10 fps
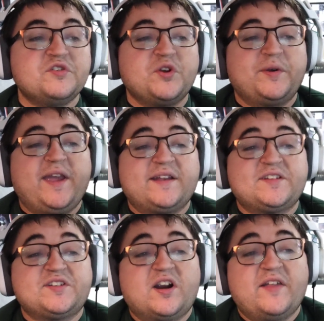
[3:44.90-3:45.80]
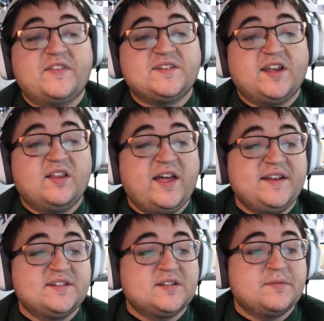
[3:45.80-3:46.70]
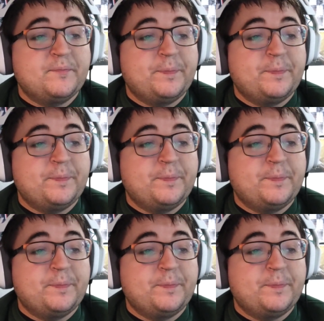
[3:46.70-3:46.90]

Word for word: so he had to start at the tail end.